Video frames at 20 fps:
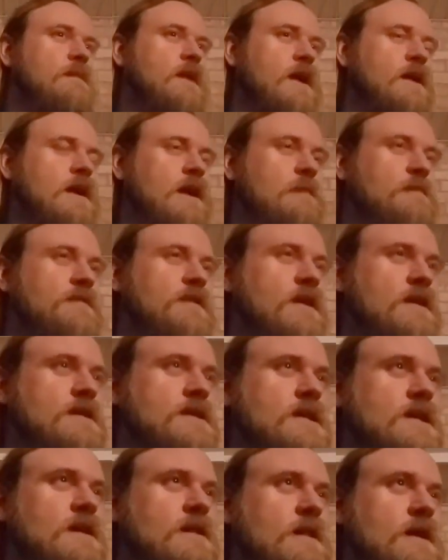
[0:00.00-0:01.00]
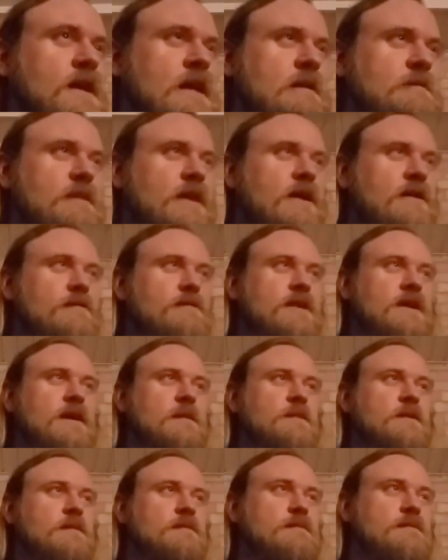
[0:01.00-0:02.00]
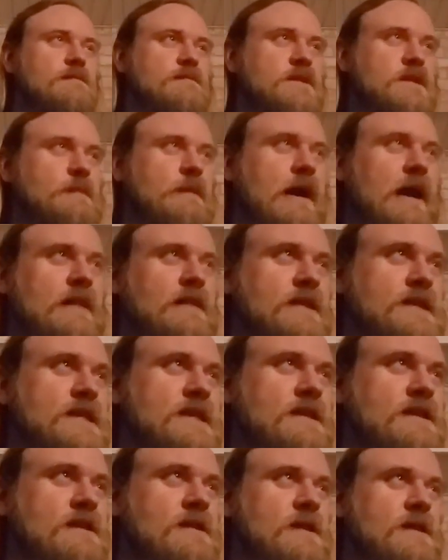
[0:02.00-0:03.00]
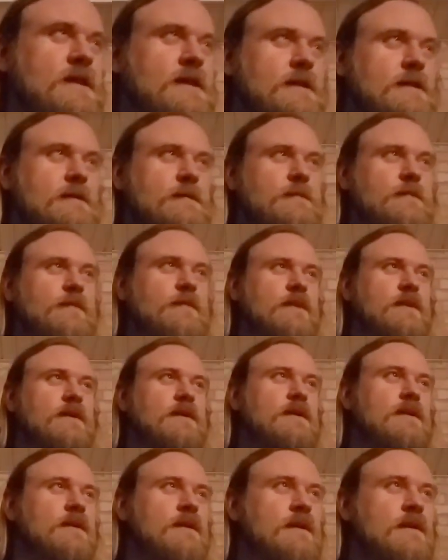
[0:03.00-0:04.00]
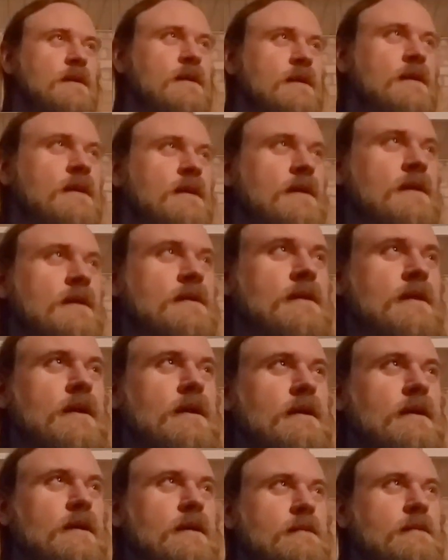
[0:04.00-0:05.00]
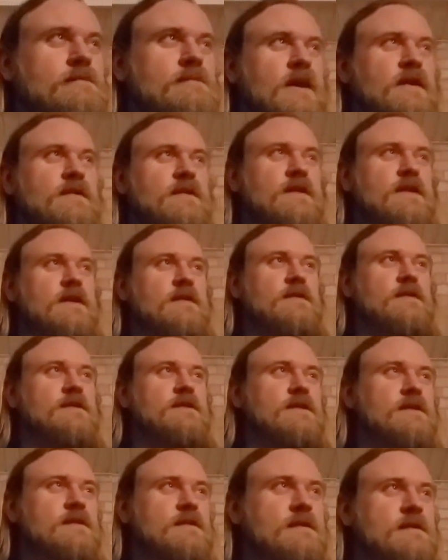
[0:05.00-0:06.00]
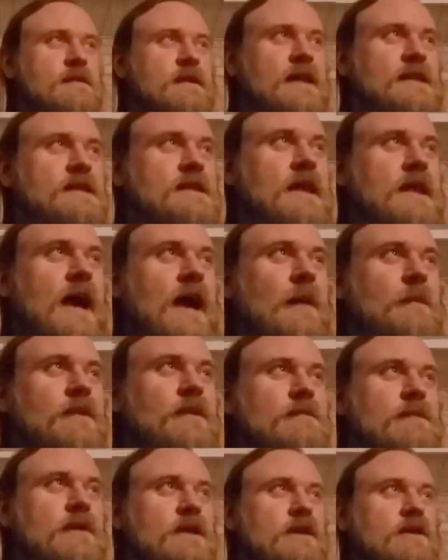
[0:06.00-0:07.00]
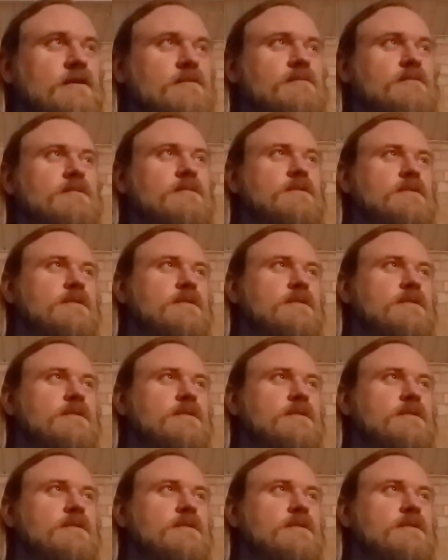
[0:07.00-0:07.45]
keep things clean, but I don't keep them spotlessly clean. I think that's the happy medium.